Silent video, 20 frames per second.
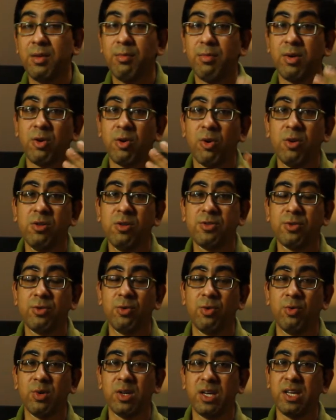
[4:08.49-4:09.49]
but
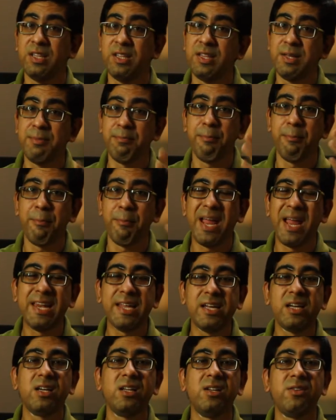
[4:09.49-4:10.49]
also in the
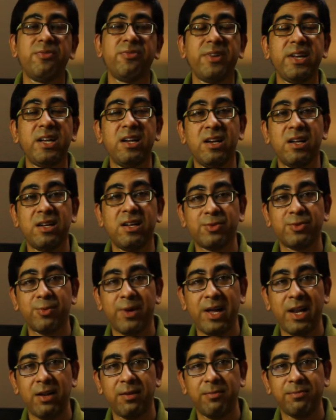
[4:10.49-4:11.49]
medical field as
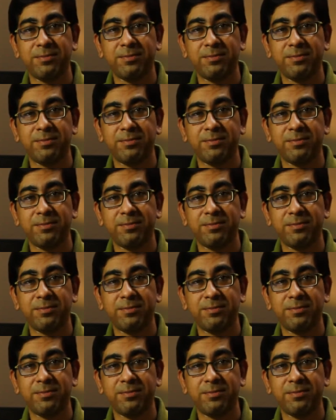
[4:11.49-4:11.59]
well.